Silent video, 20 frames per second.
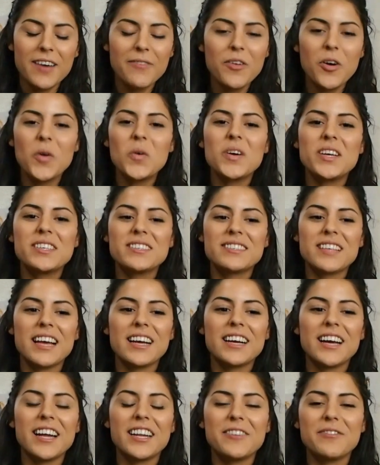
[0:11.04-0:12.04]
always
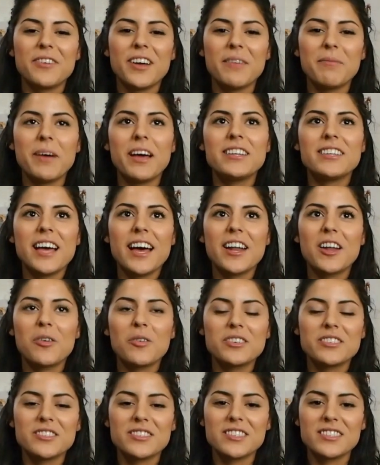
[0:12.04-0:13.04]
my dad
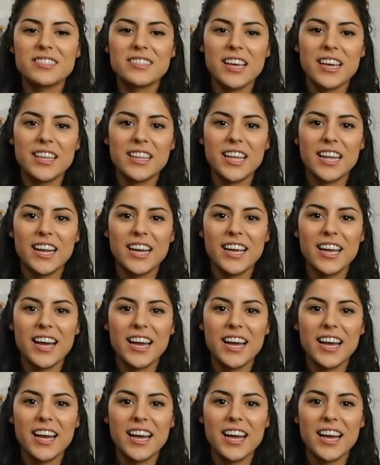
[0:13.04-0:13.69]
always used to say that I